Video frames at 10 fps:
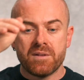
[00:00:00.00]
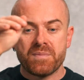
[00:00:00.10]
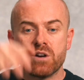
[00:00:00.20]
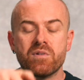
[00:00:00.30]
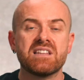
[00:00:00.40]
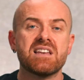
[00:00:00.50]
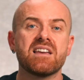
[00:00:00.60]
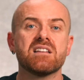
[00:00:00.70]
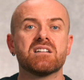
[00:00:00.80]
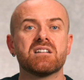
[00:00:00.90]

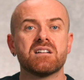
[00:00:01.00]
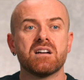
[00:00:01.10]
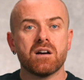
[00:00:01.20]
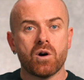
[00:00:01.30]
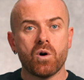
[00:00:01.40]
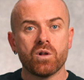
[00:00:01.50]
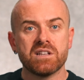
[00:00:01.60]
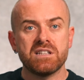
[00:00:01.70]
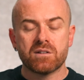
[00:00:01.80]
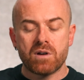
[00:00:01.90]
rectangular hole
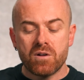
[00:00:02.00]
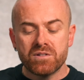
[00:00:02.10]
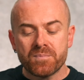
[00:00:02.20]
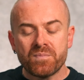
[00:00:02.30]
in the ground.